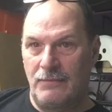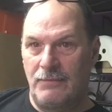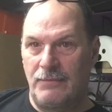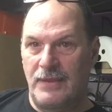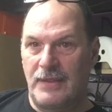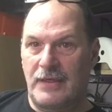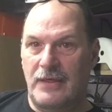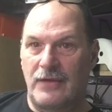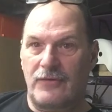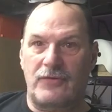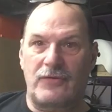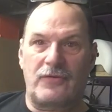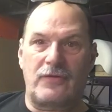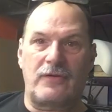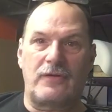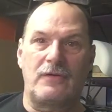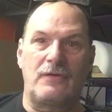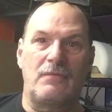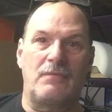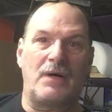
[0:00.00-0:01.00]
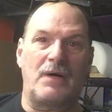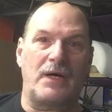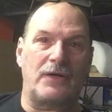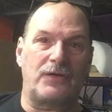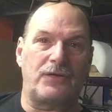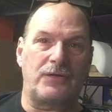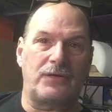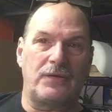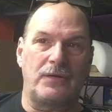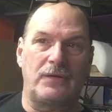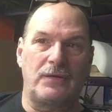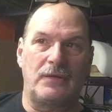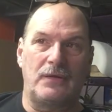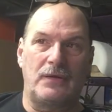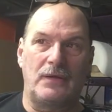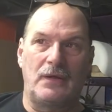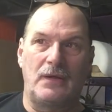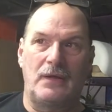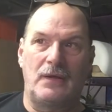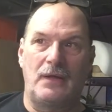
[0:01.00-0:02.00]
because it's too much,
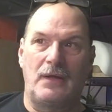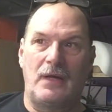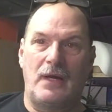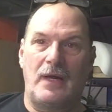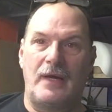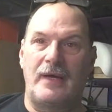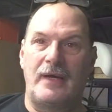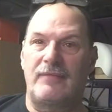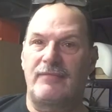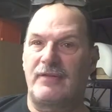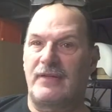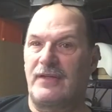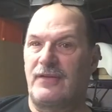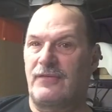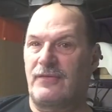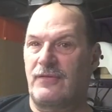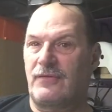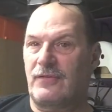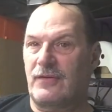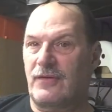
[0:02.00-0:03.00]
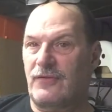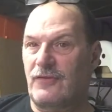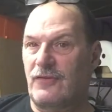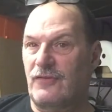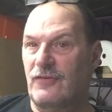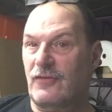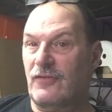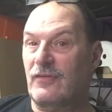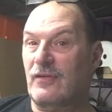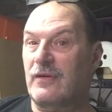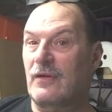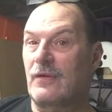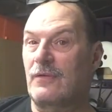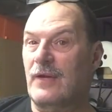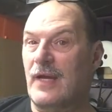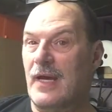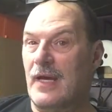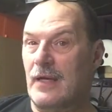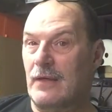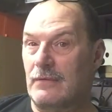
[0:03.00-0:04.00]
I heavily suggest to just slow
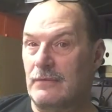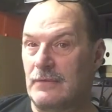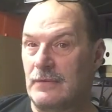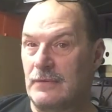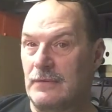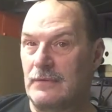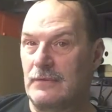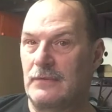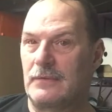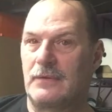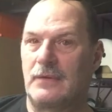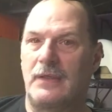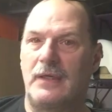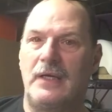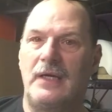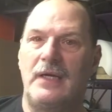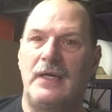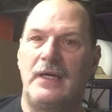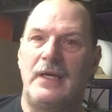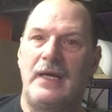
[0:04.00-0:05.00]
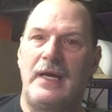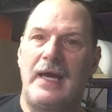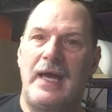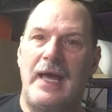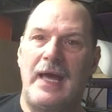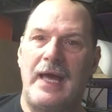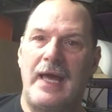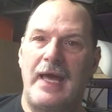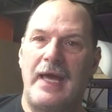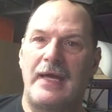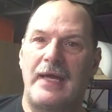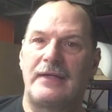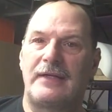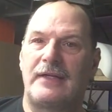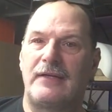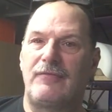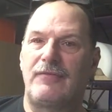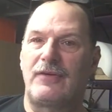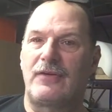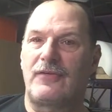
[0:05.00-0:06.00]
down and
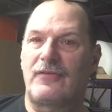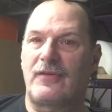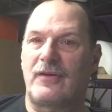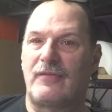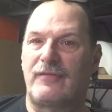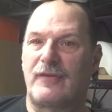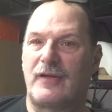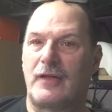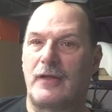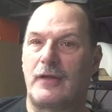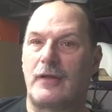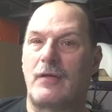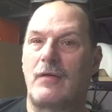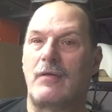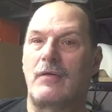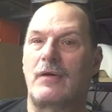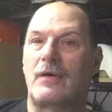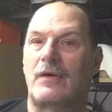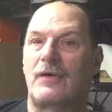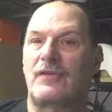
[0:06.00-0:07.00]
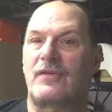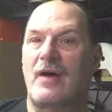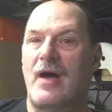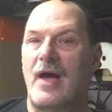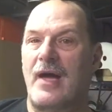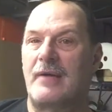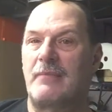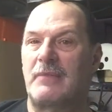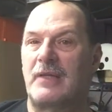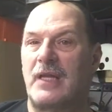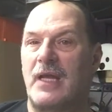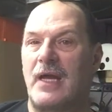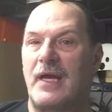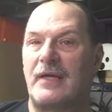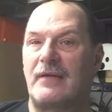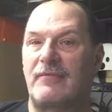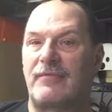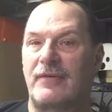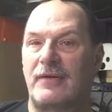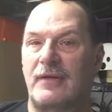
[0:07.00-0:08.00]
give yourself a longer
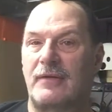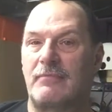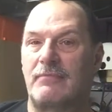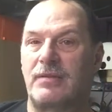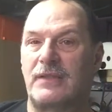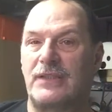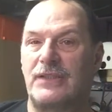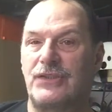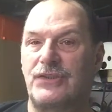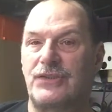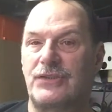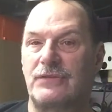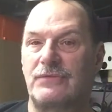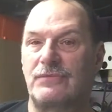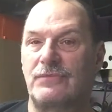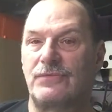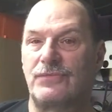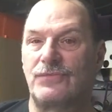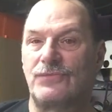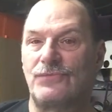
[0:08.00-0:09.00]
timeline for completion.